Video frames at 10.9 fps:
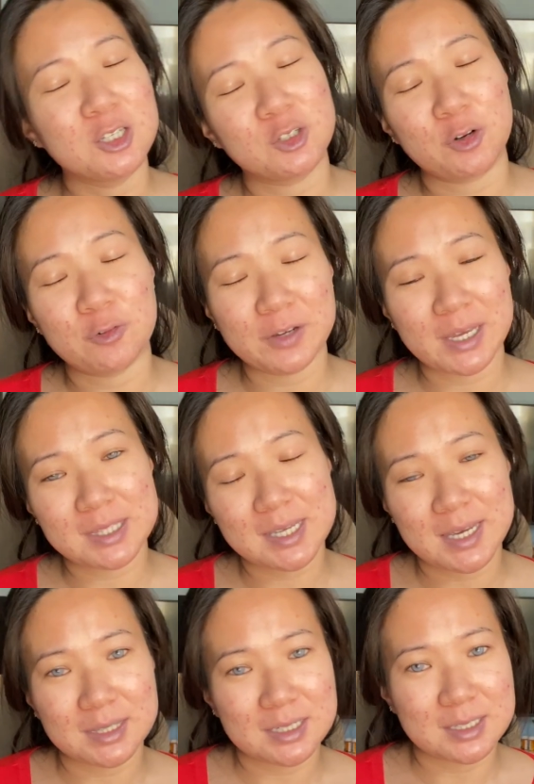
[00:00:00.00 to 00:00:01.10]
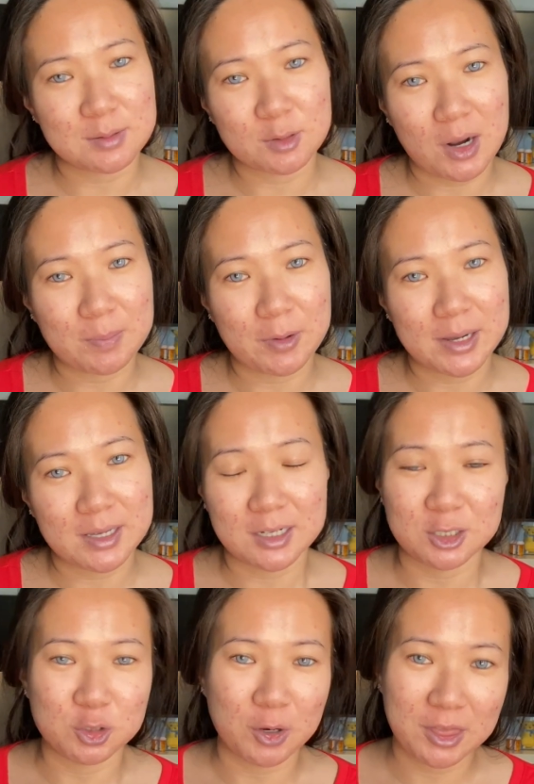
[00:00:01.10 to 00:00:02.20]
so don't forget to hit the subscribe button
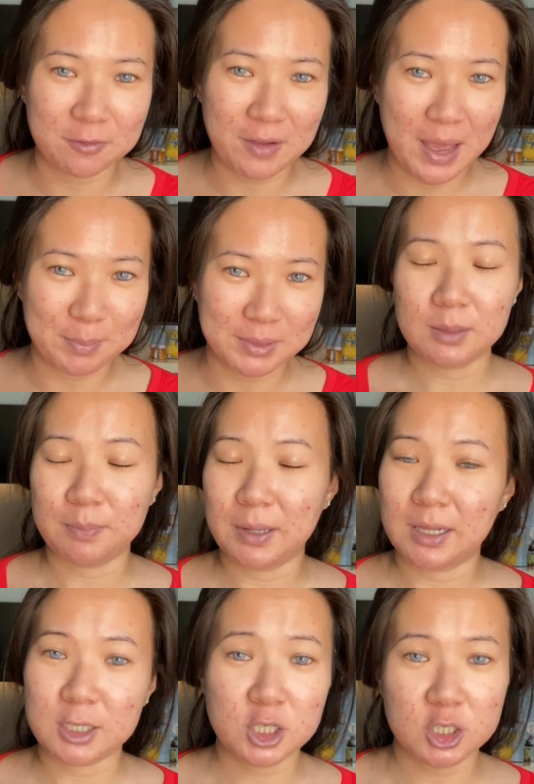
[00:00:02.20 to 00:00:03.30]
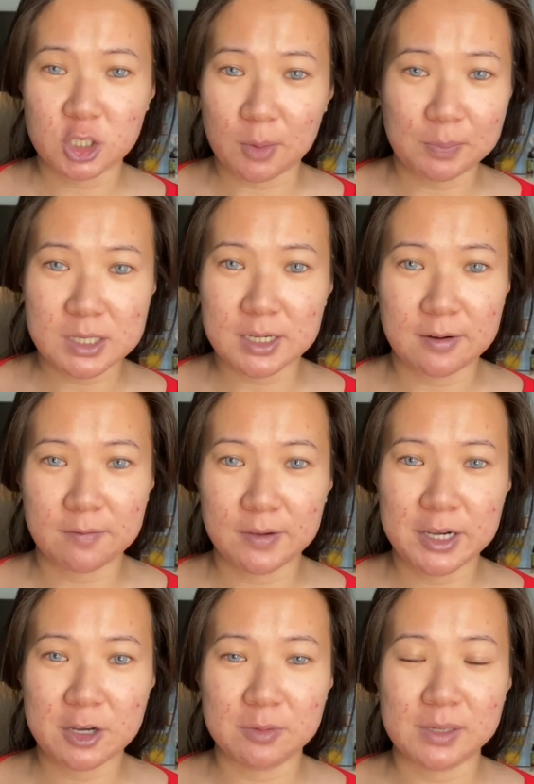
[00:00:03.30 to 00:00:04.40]
and join the family. But let's just jump into the
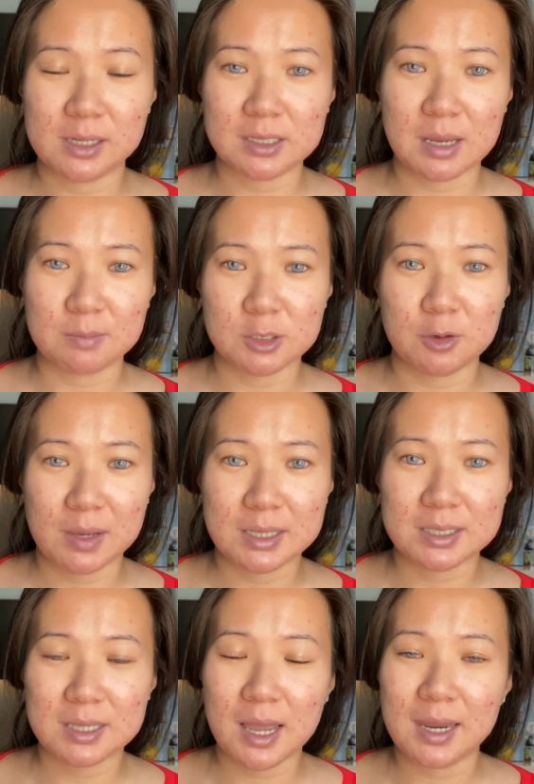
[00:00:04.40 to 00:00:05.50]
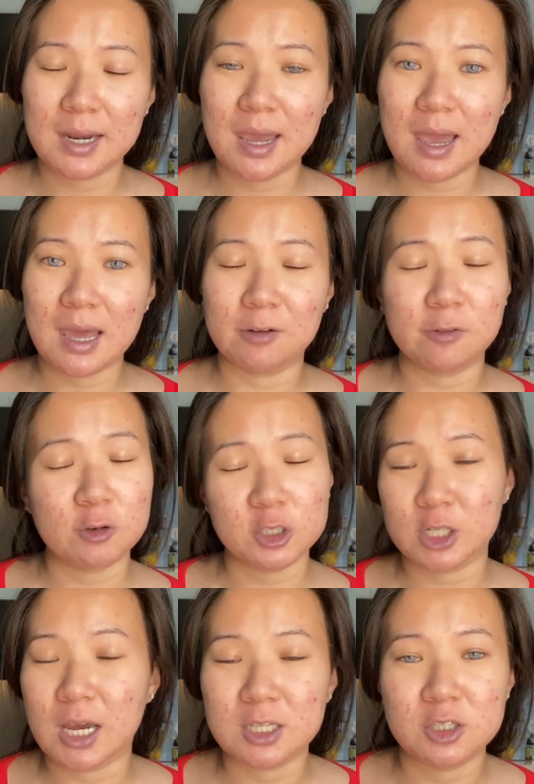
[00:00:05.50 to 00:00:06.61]
video because I'm so excited. And of course
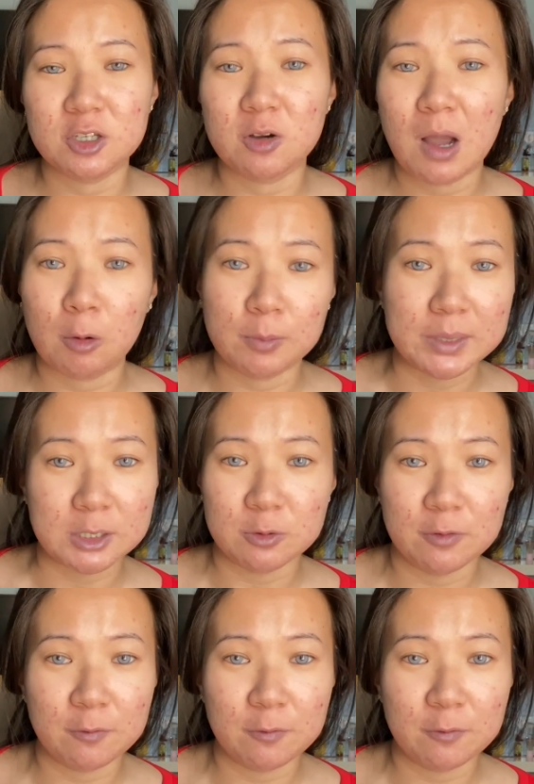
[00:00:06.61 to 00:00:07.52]
you guys know I will be doing